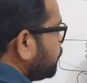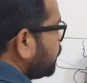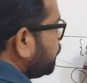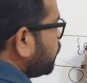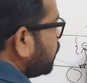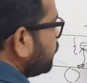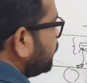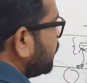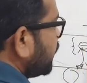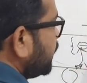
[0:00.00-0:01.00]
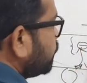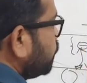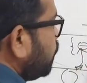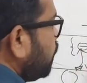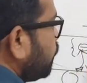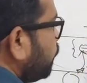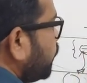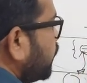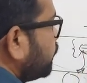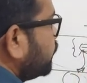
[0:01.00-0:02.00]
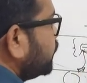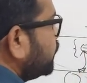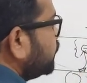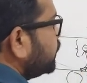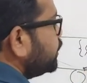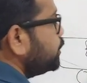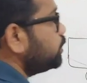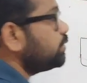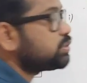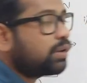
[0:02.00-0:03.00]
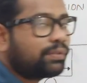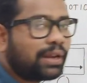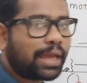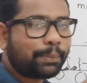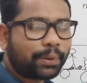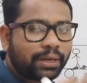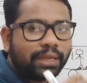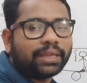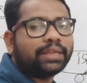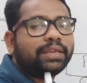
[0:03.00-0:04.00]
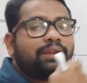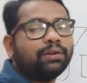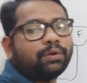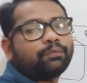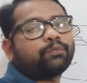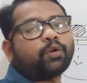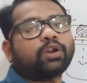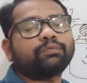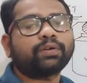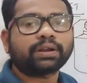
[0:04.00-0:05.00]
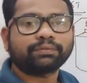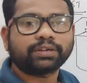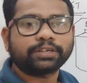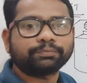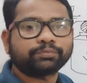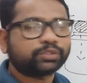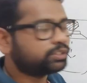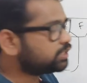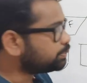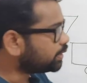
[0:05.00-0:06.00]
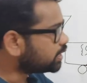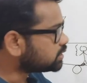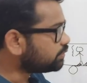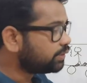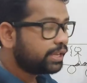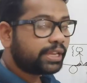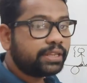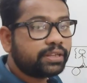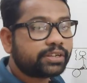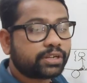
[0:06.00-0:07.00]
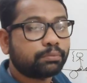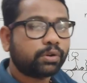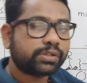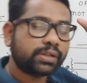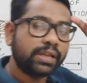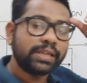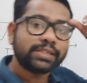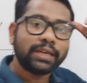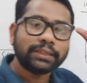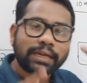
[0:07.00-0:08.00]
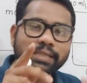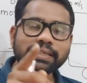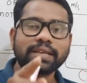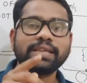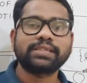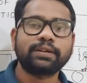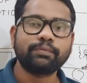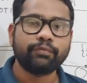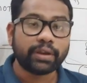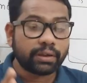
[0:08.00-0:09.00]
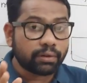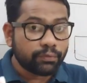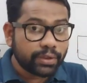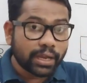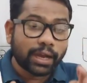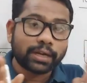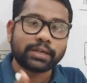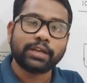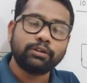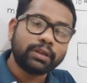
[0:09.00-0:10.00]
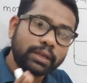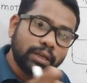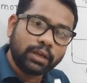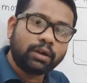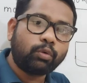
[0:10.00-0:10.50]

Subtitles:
upper part will try to go forward. Due to which, what will happen? He fall forward. So this is because of inertia of motion. Children, that is the reason whenever we are trying to